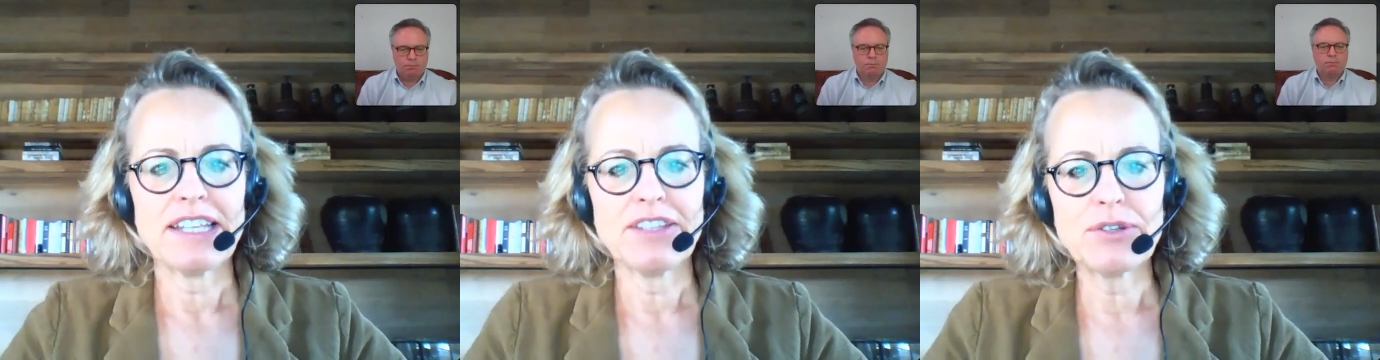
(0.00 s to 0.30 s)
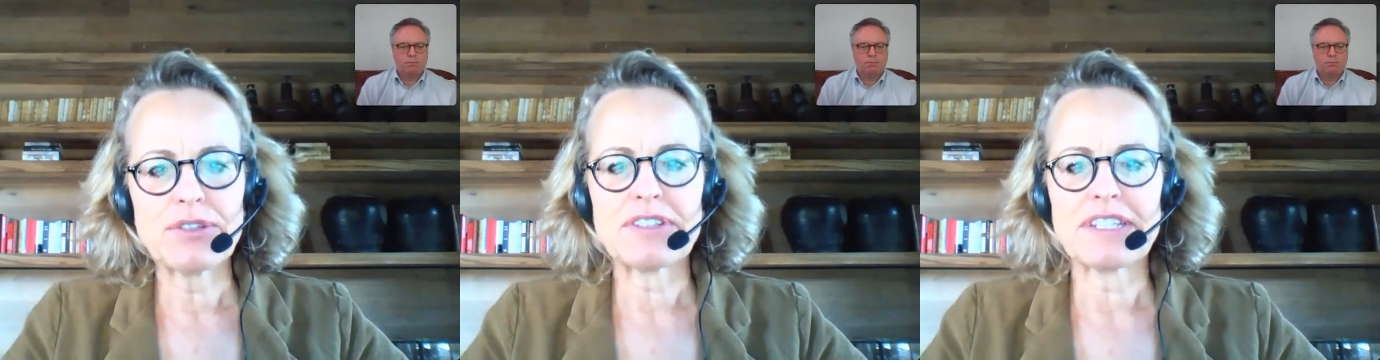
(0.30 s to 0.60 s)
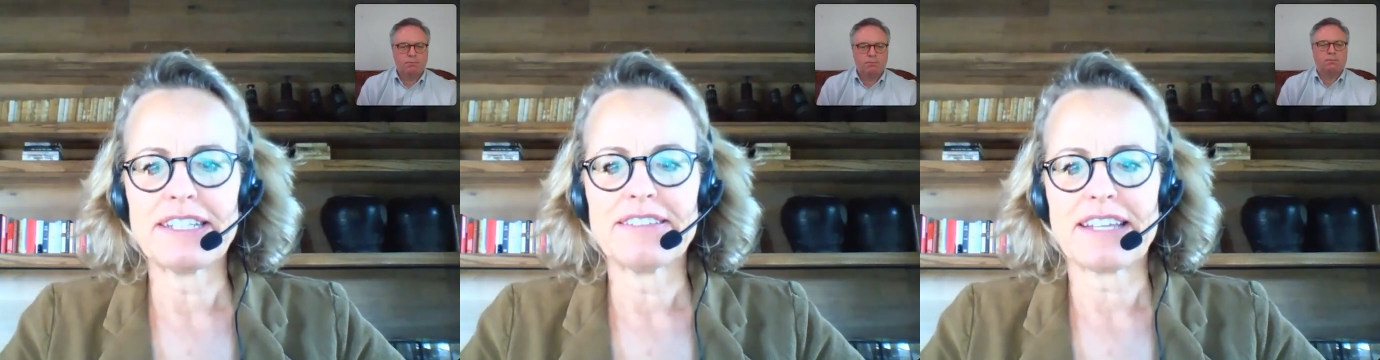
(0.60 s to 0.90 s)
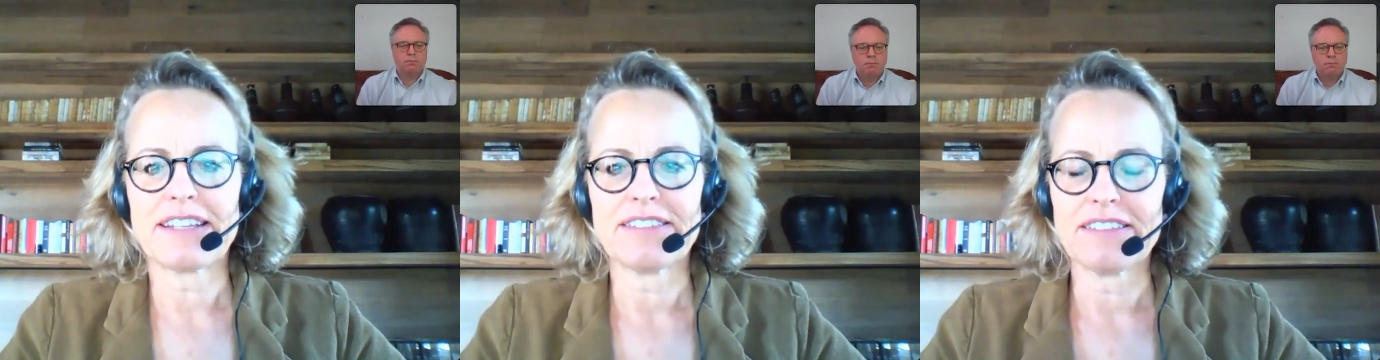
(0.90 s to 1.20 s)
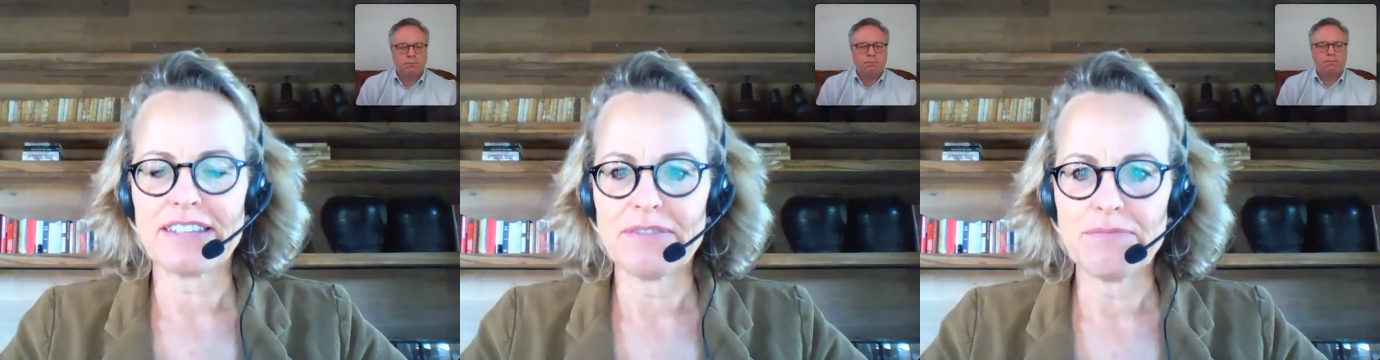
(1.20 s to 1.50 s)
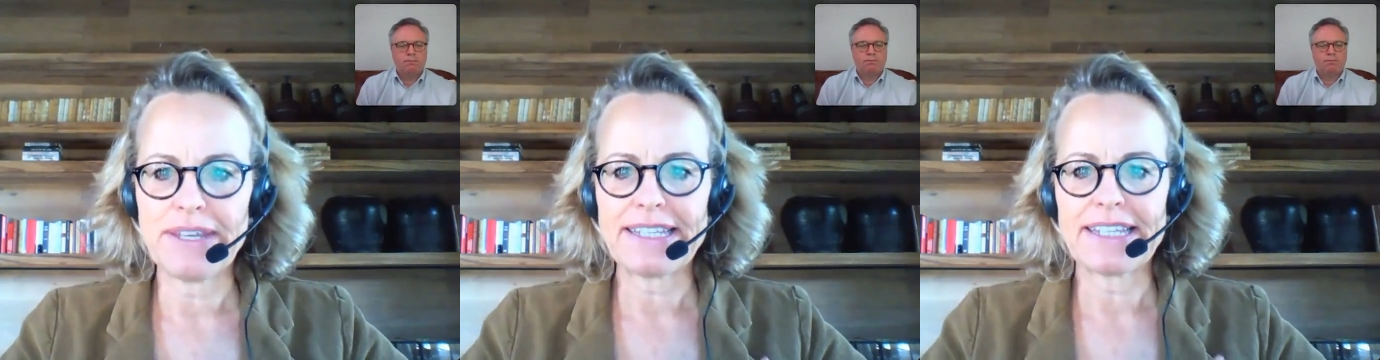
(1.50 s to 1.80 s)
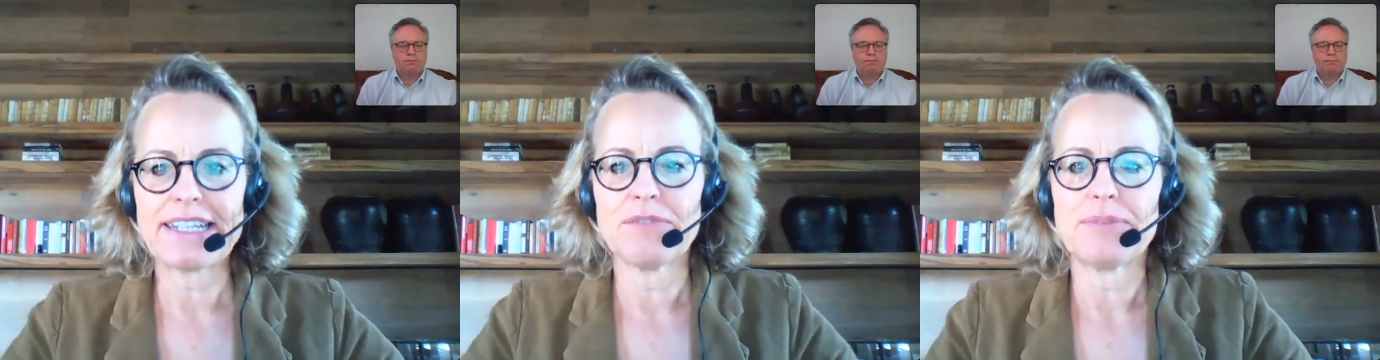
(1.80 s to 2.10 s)
Speaker 1: And using this access and
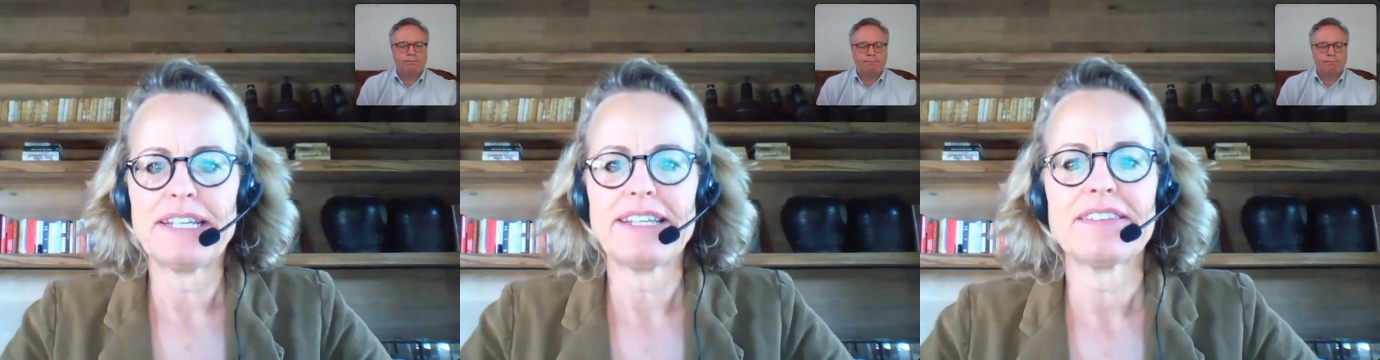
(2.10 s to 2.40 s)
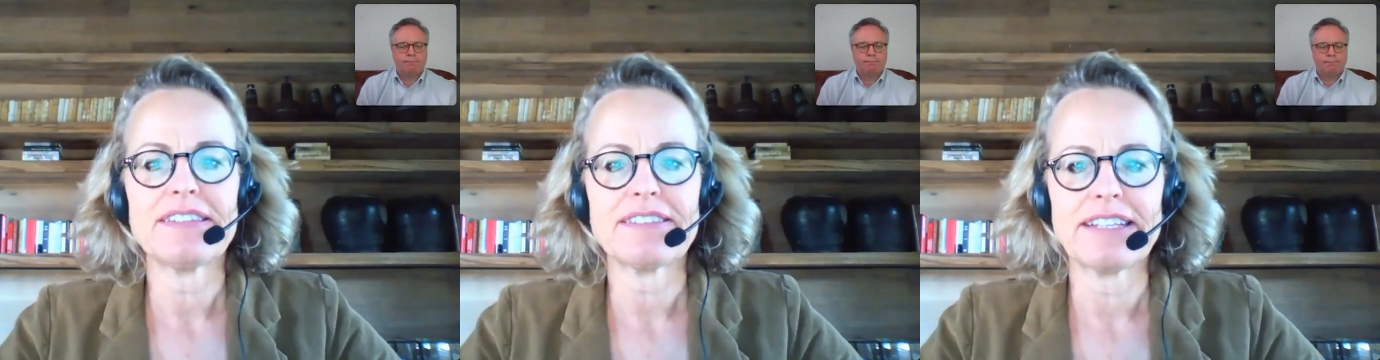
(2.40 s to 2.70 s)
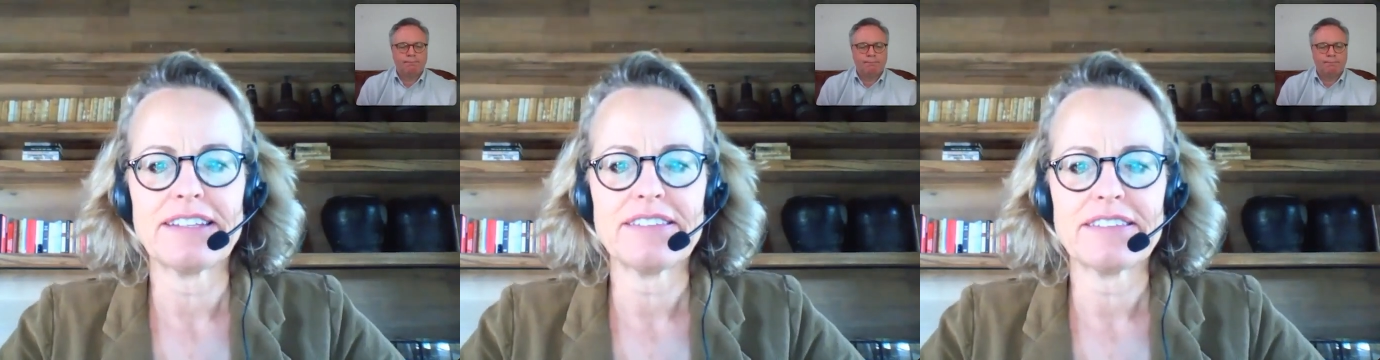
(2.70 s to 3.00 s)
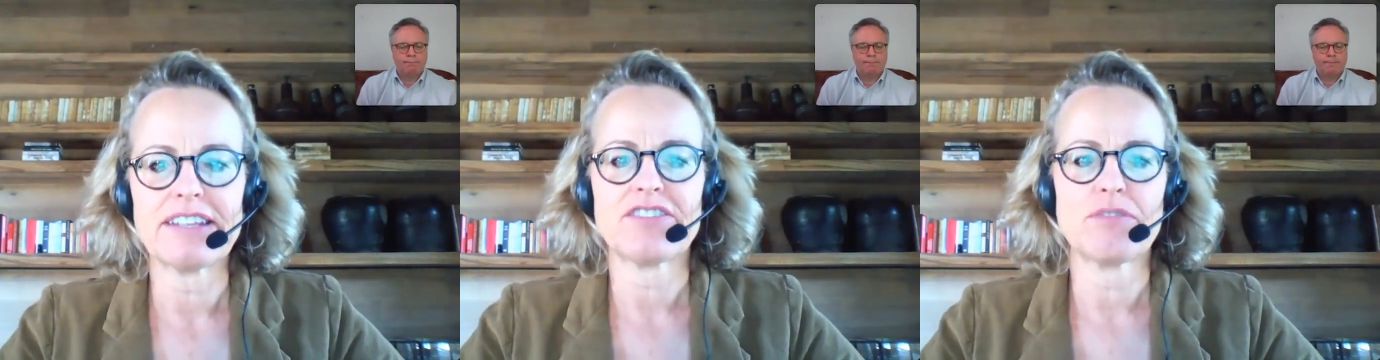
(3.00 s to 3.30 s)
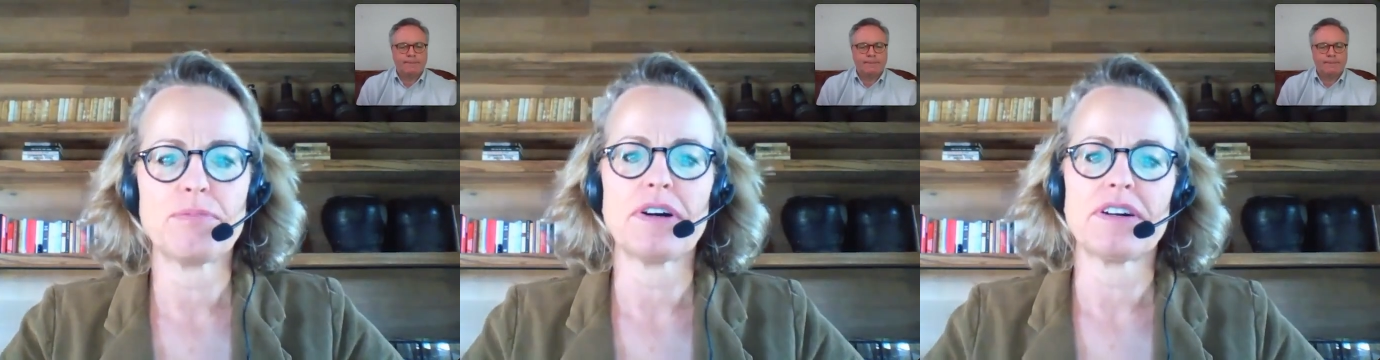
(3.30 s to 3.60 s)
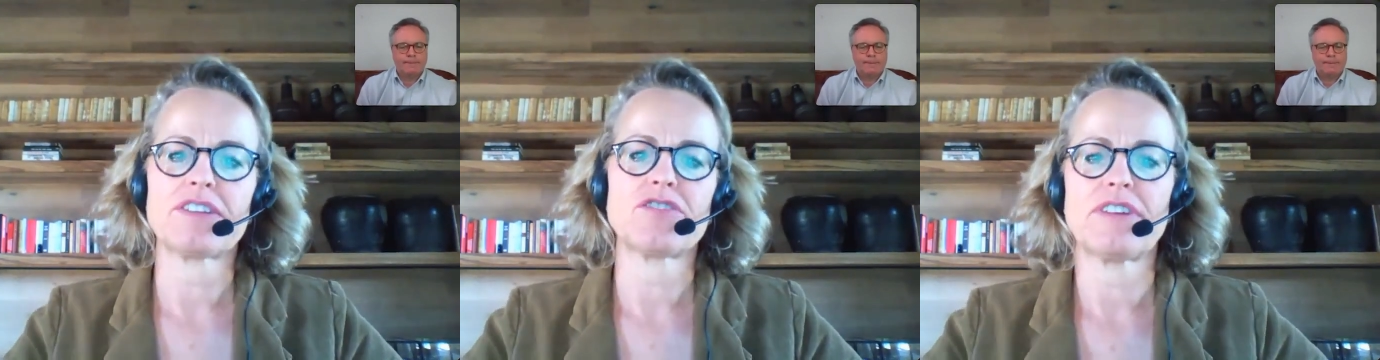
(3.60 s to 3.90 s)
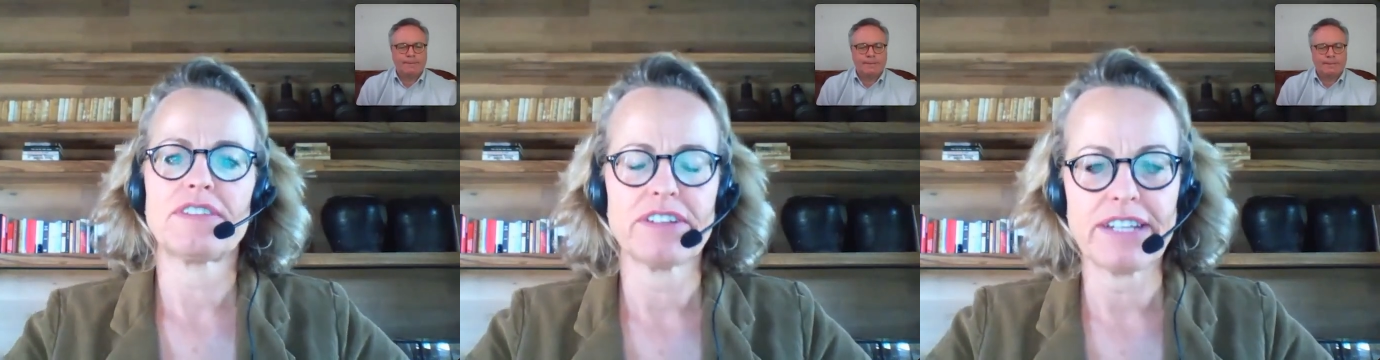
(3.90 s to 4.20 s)
meeting companies is an essential part
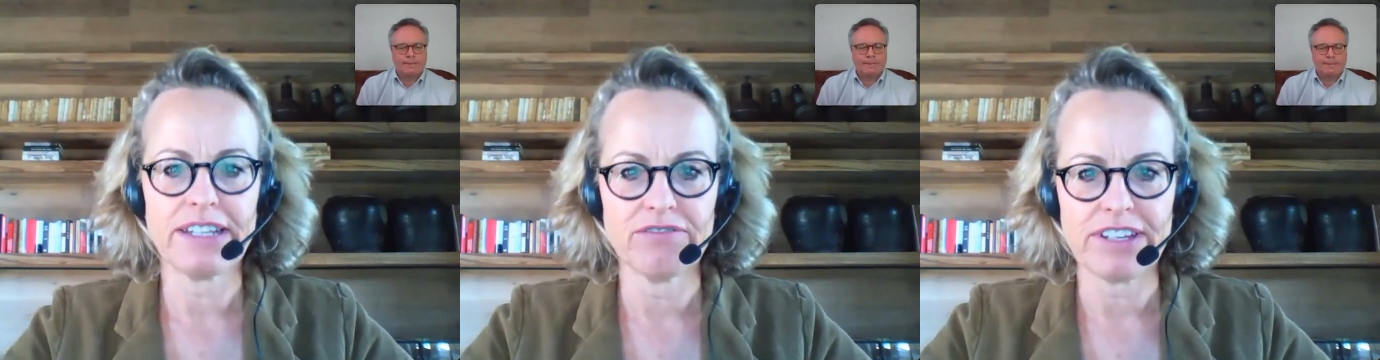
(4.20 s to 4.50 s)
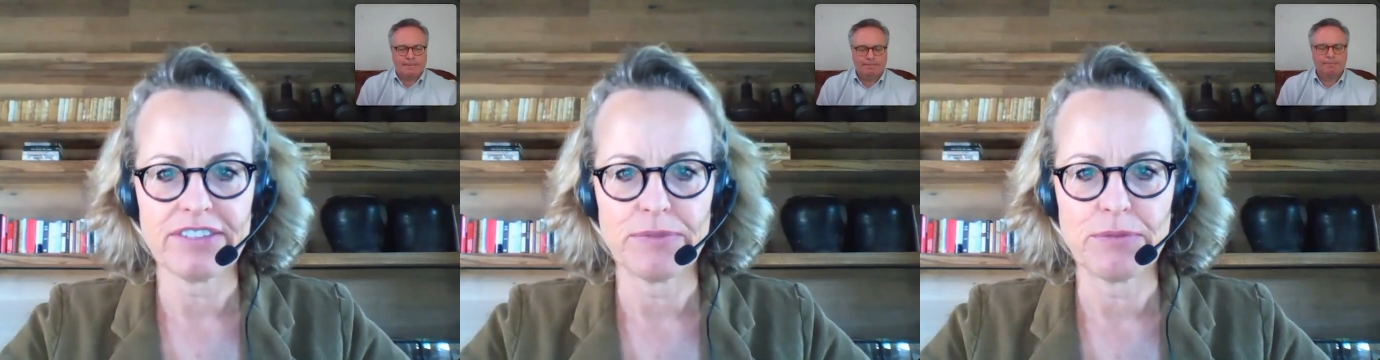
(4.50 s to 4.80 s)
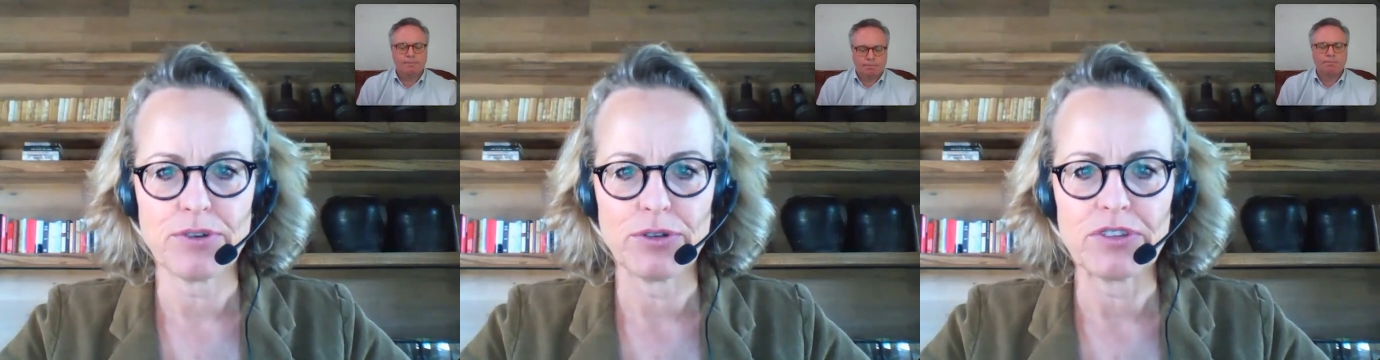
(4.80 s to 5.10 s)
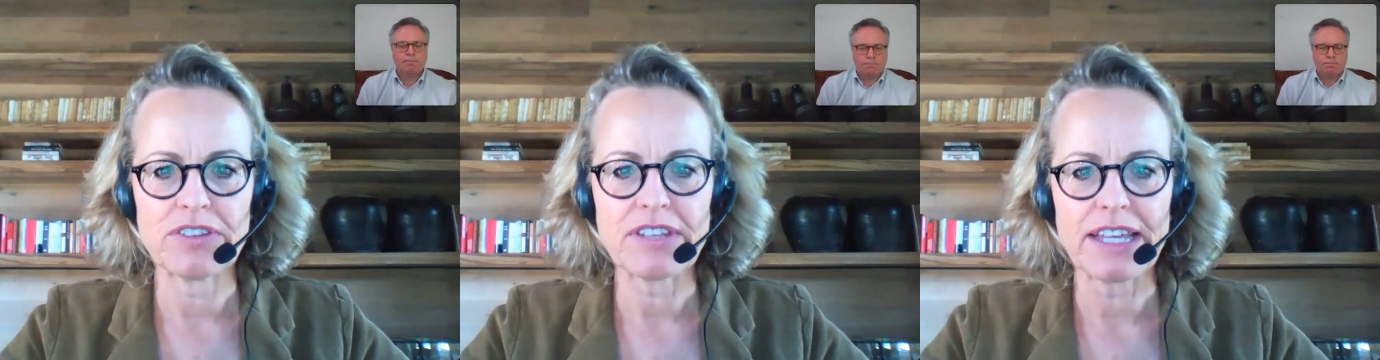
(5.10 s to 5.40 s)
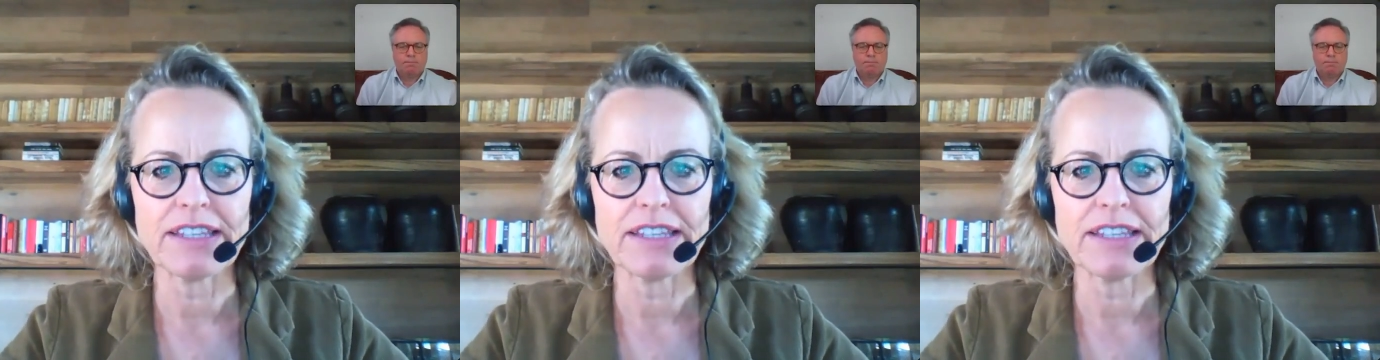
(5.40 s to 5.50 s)
of our investment process.